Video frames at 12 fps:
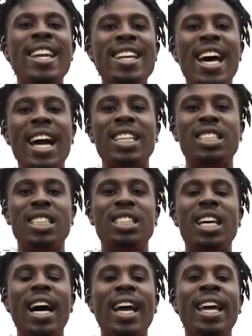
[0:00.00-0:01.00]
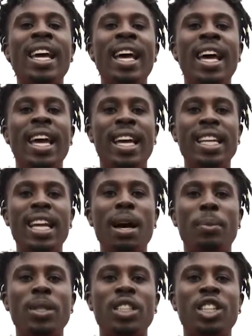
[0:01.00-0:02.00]
nice and tight in that
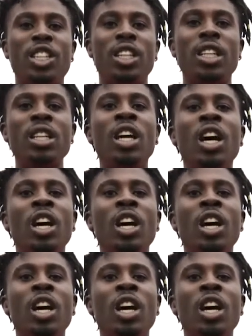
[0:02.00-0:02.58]
position.